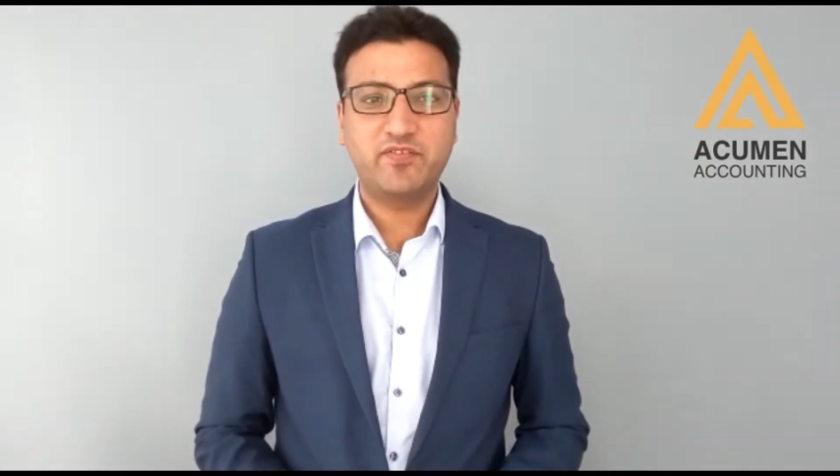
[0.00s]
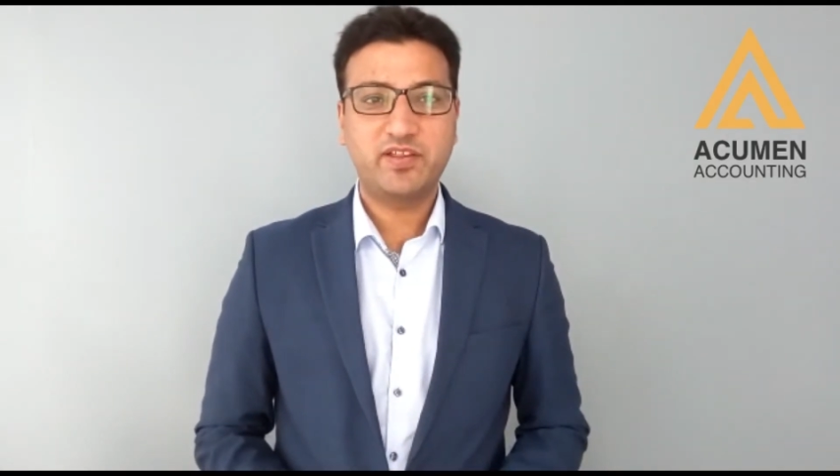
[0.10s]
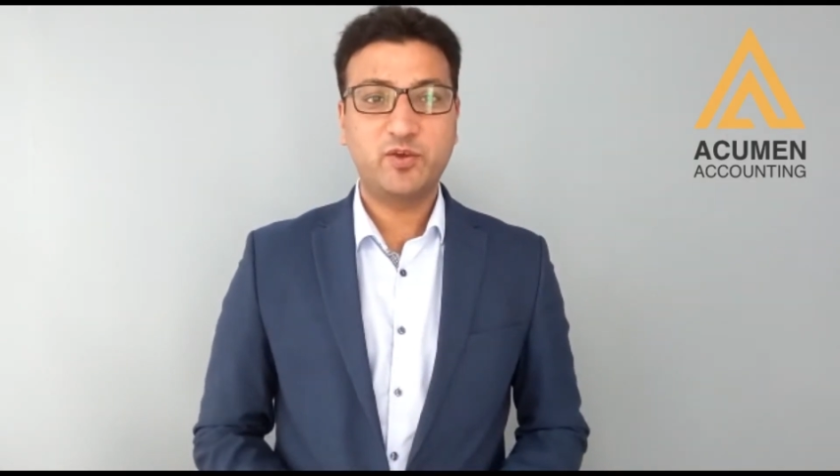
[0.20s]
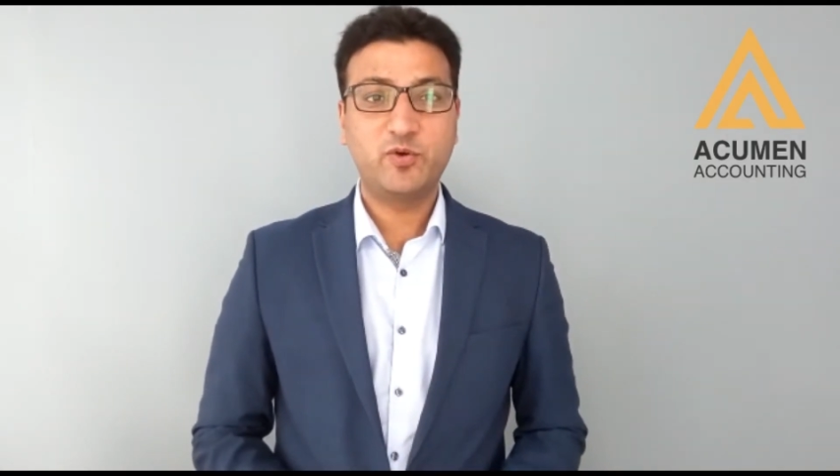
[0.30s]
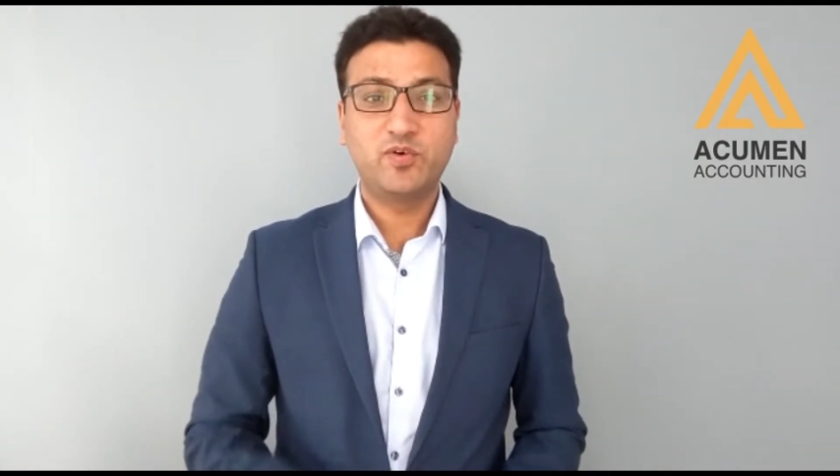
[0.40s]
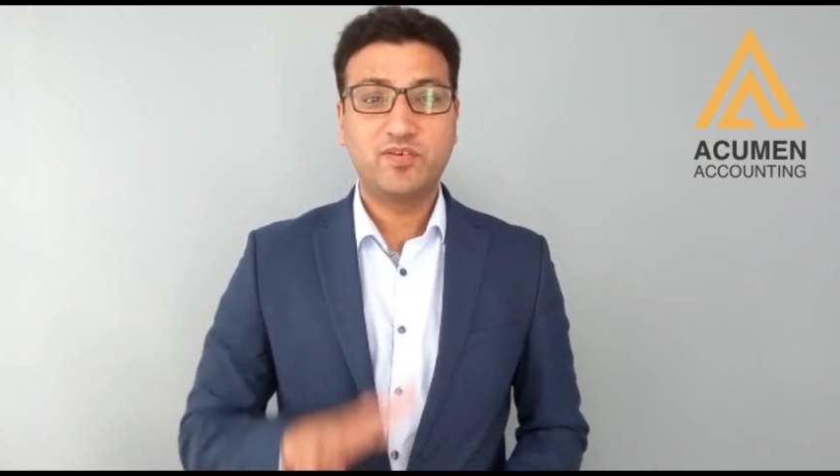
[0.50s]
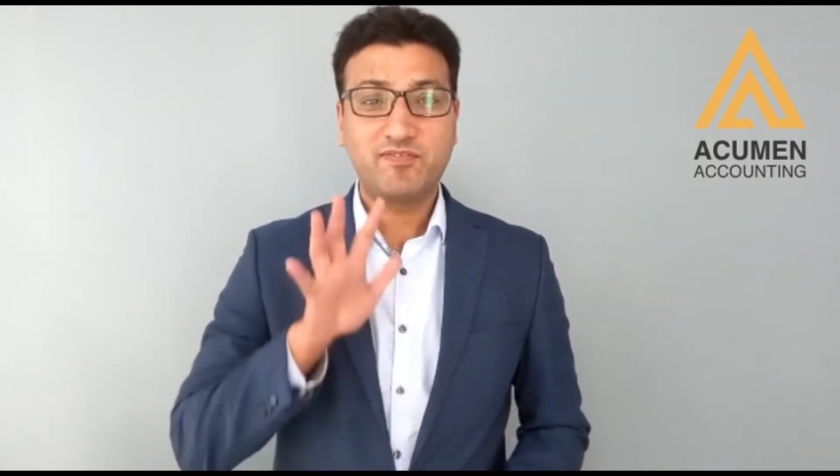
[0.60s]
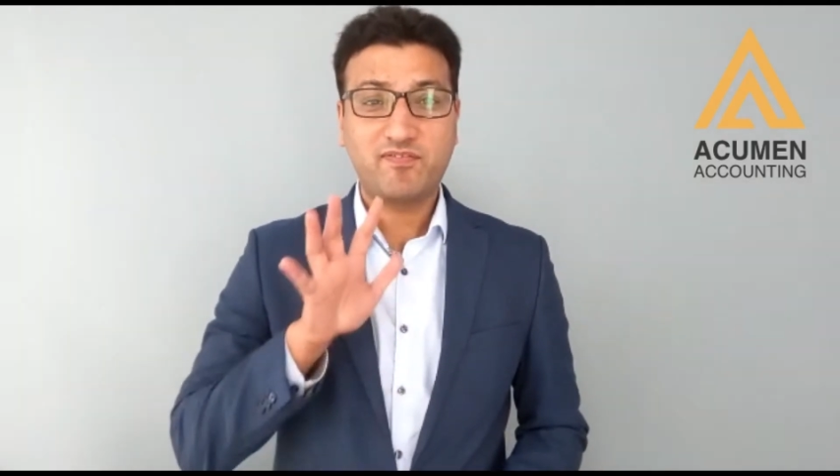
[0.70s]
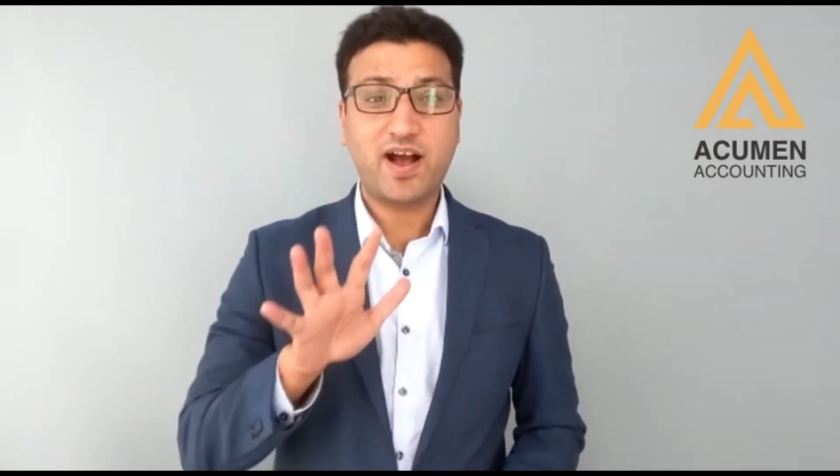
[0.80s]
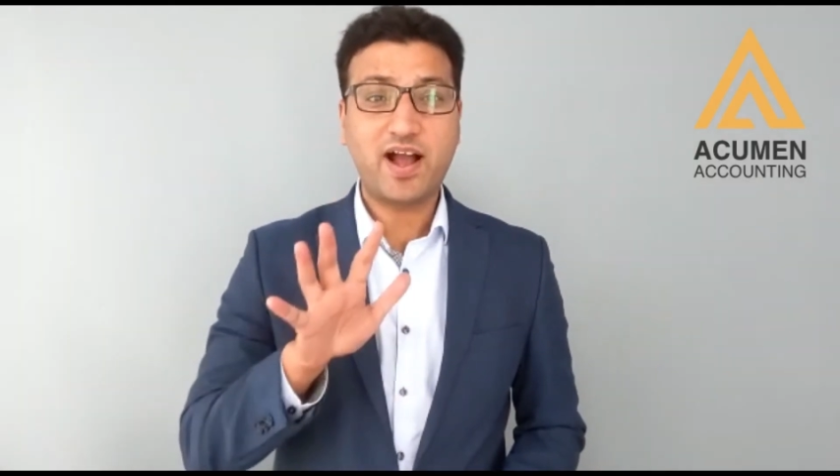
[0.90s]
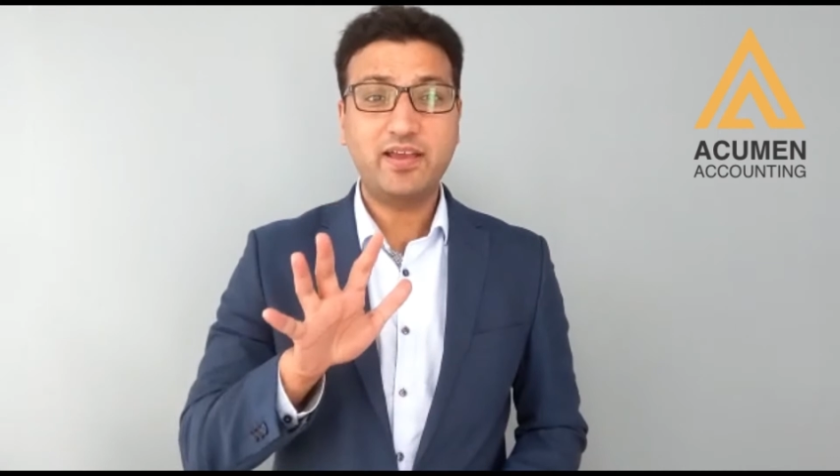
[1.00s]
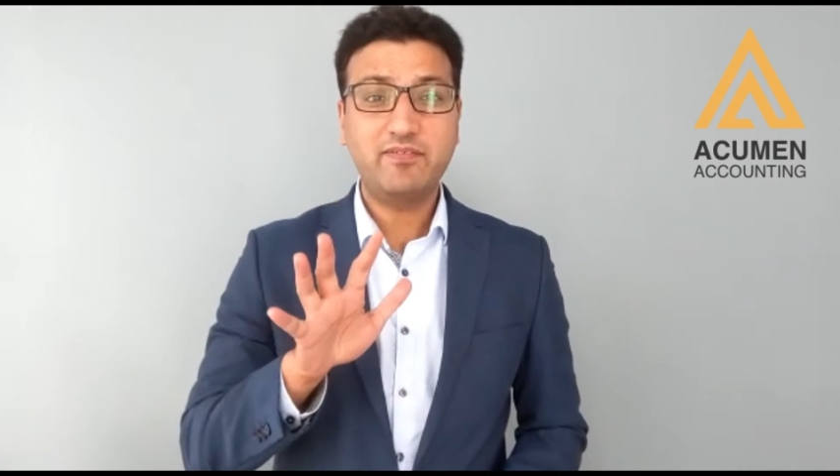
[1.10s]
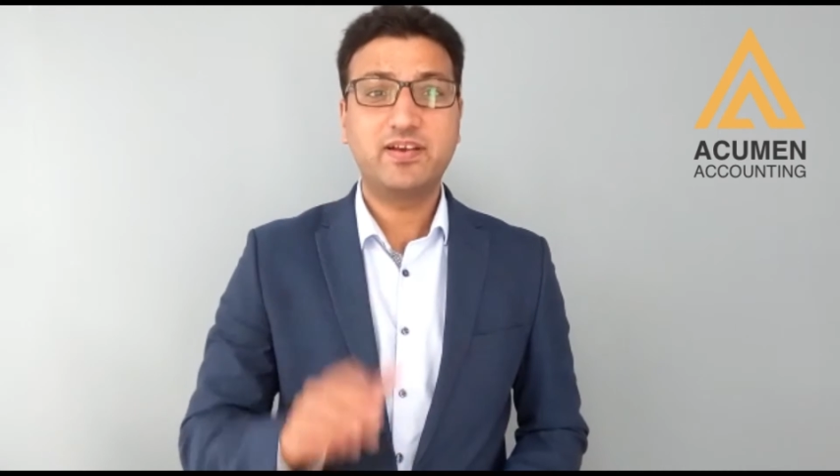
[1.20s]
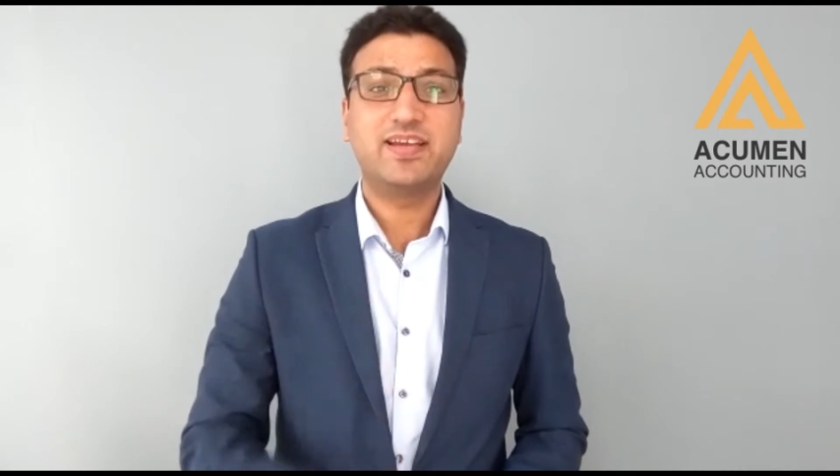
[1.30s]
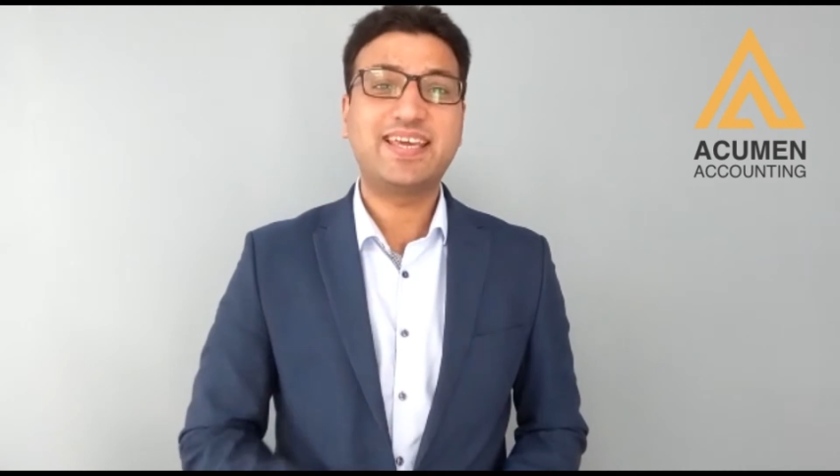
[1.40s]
with you 5